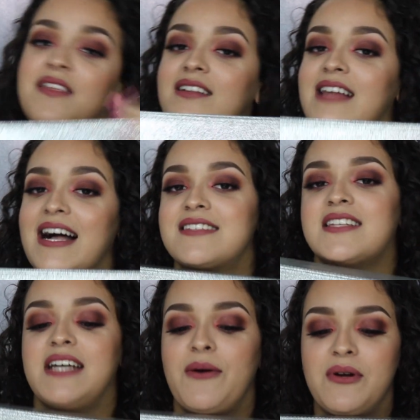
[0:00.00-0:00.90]
The last
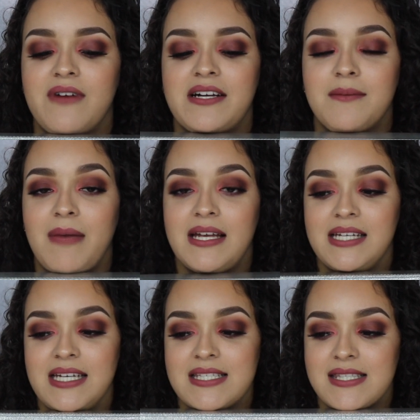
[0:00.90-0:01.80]
thing I would recommend
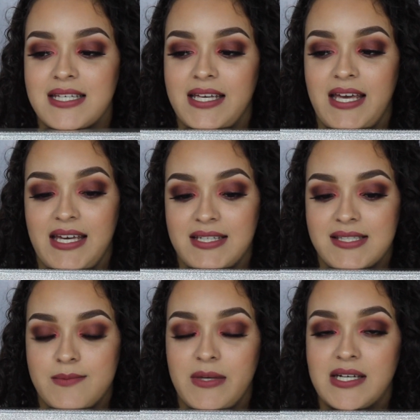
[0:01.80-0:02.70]
is the
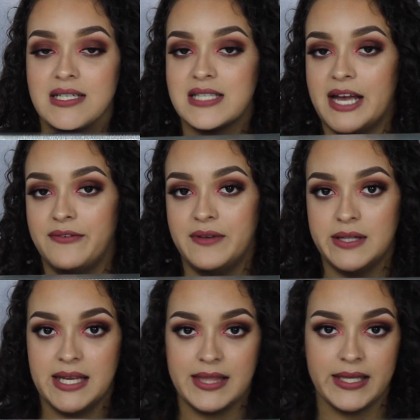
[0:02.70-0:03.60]
case, because I feel
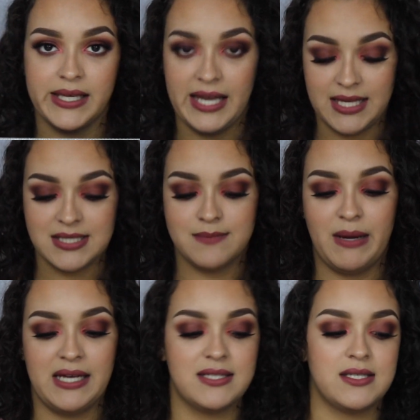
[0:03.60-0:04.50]
like the case
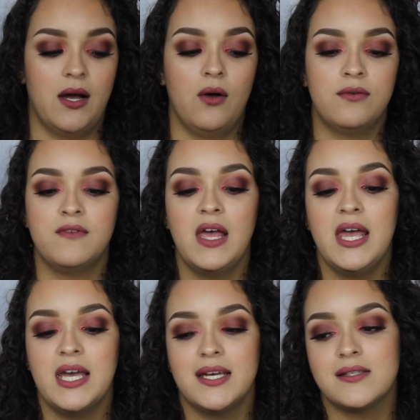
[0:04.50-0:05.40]
by itself
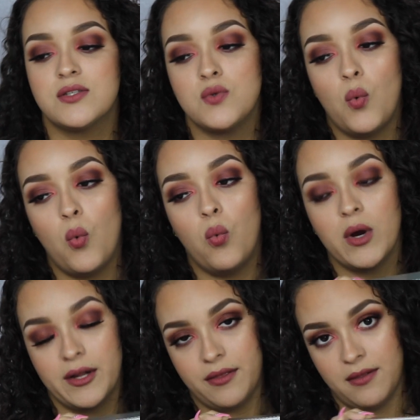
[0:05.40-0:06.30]
is
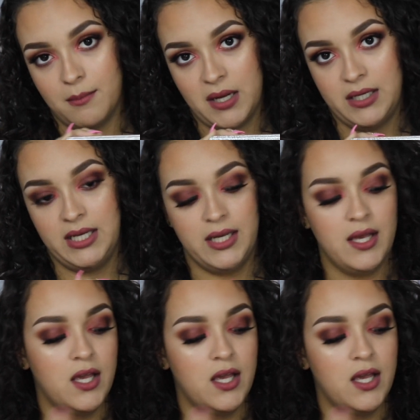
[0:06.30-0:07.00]
worth the money.